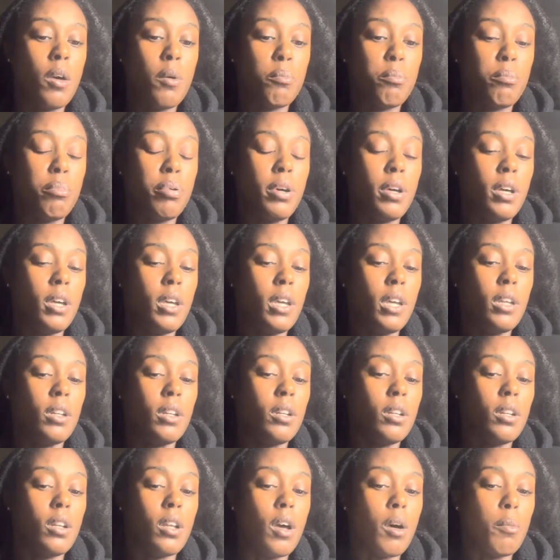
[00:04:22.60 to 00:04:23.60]
put
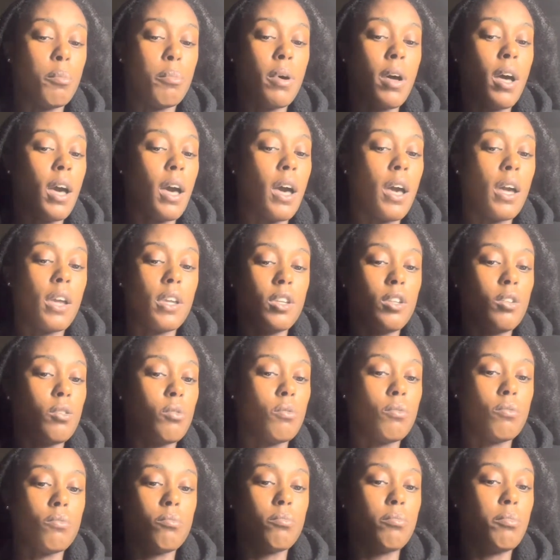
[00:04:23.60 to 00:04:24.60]
upon
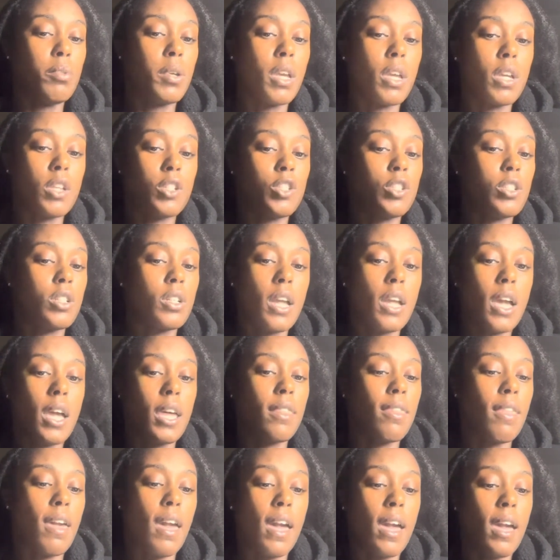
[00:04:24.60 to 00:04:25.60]
you, because you're
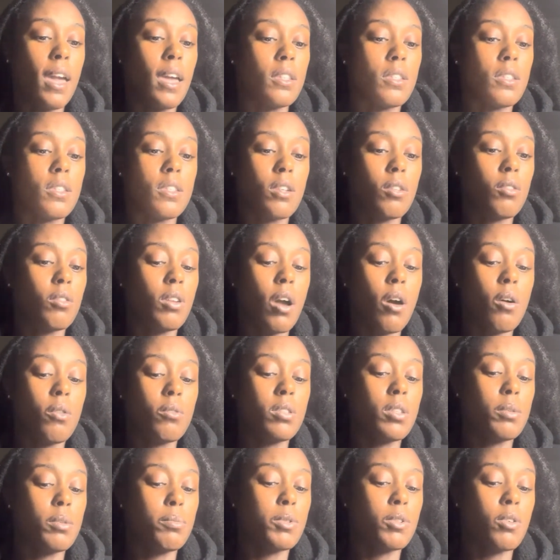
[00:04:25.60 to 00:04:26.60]
not that. So don't
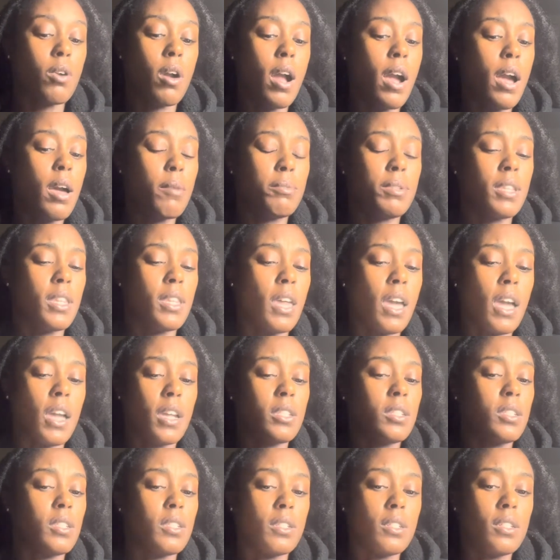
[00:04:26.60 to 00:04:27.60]
subscribe to
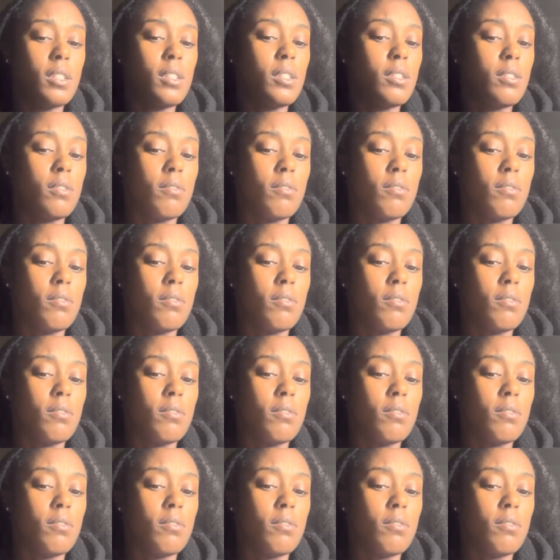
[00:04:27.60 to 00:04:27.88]
that shit.